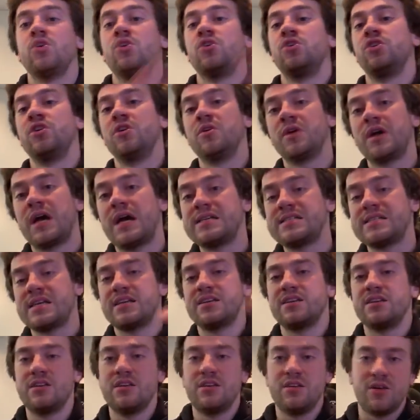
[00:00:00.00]
You know, guys, uh,
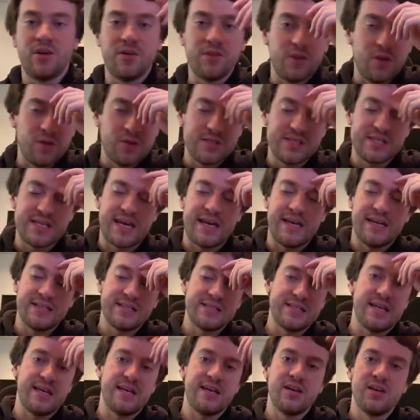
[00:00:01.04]
you know the old saying.
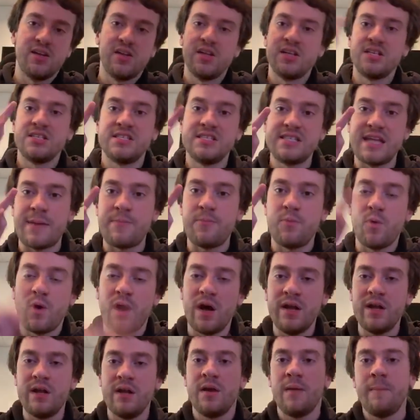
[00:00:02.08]
It's like
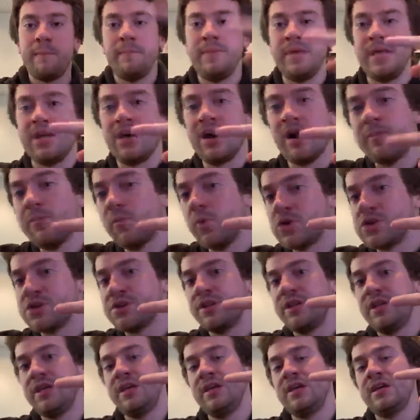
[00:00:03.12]
step one, become
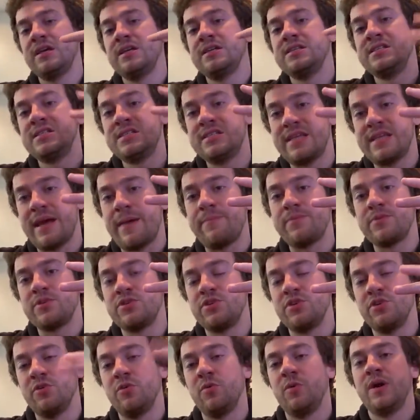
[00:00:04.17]
worthy. Step
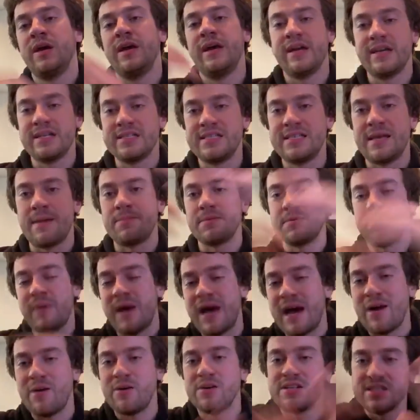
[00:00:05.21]
two,
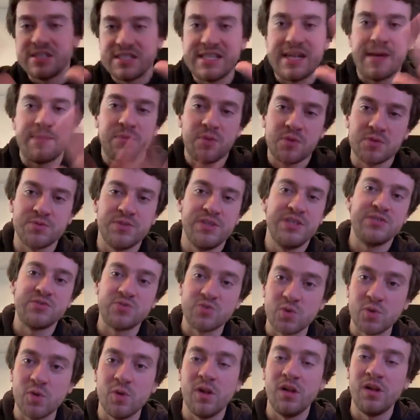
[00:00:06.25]
accept power. Step three,
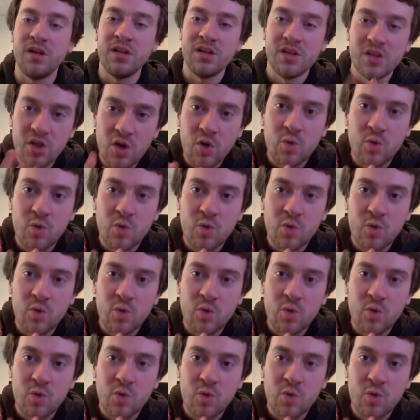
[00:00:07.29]
rule.